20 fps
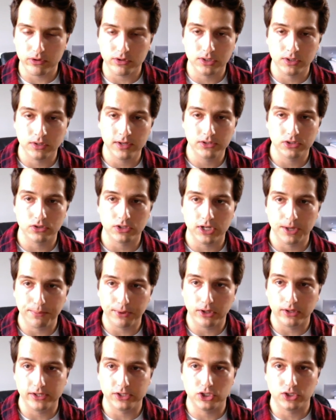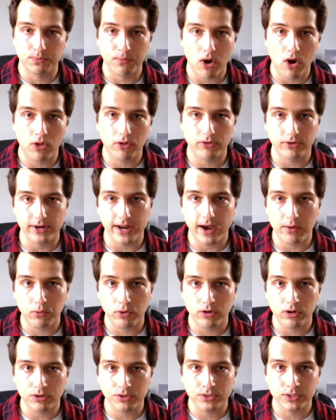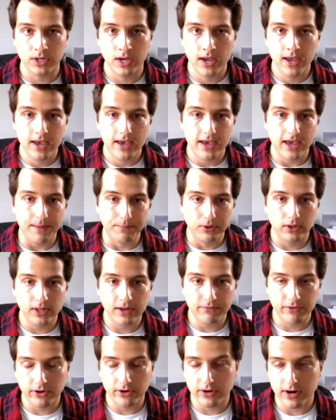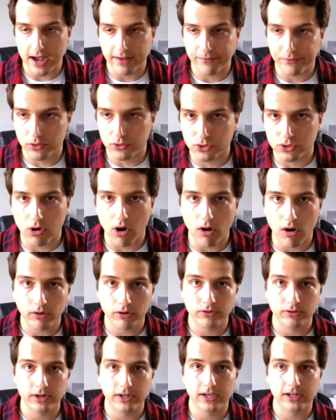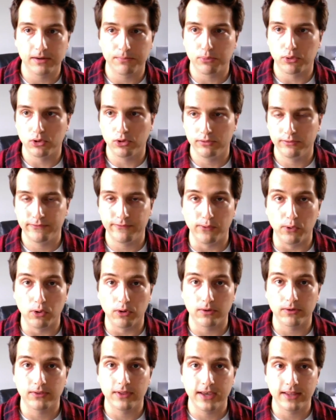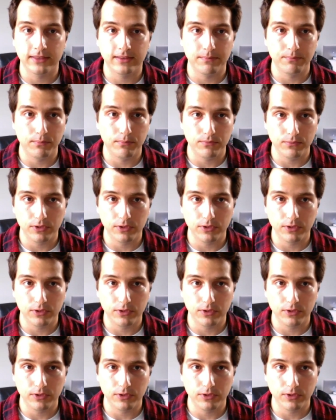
So these are typically smaller networks and believe it or not, those are harder to get approved for than the,